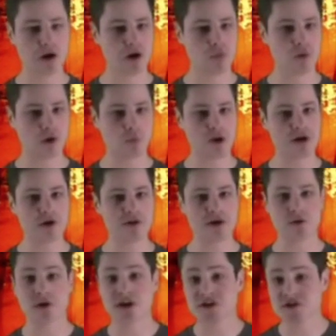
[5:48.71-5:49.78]
Well, we know they
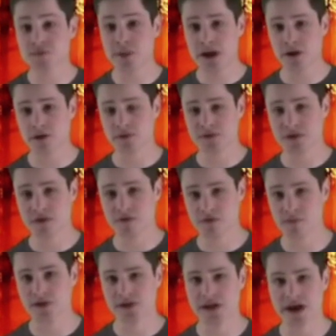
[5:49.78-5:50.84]
were expelled
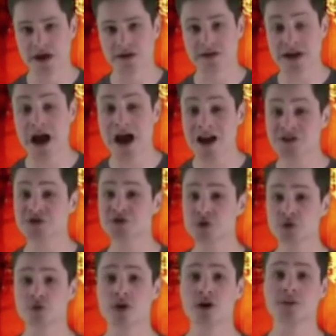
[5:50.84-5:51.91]
from the land as
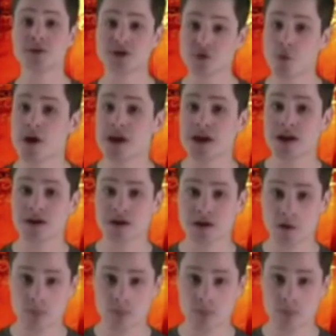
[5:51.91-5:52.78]
Deuteronomy 28